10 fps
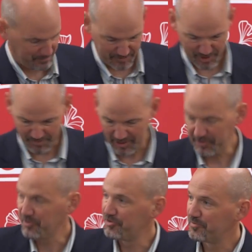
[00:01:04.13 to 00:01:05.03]
you know, Barry
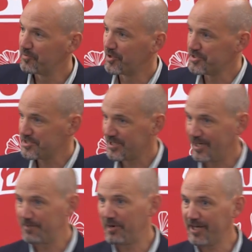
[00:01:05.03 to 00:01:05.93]
was was
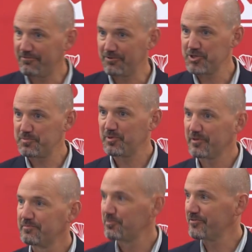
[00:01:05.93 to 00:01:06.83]
uh, my first pro
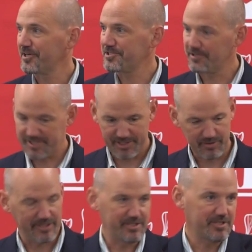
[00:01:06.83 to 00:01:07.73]
professor as I
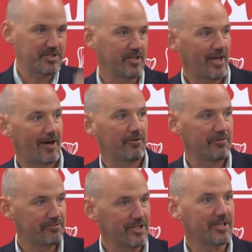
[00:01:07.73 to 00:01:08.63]
transitioned out
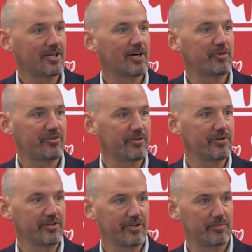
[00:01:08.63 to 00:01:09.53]
of the economics
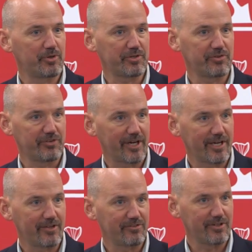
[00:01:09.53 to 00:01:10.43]
field into political
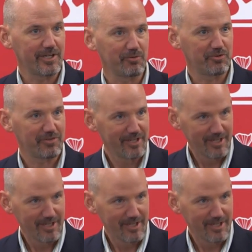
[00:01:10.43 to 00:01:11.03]
science, and he was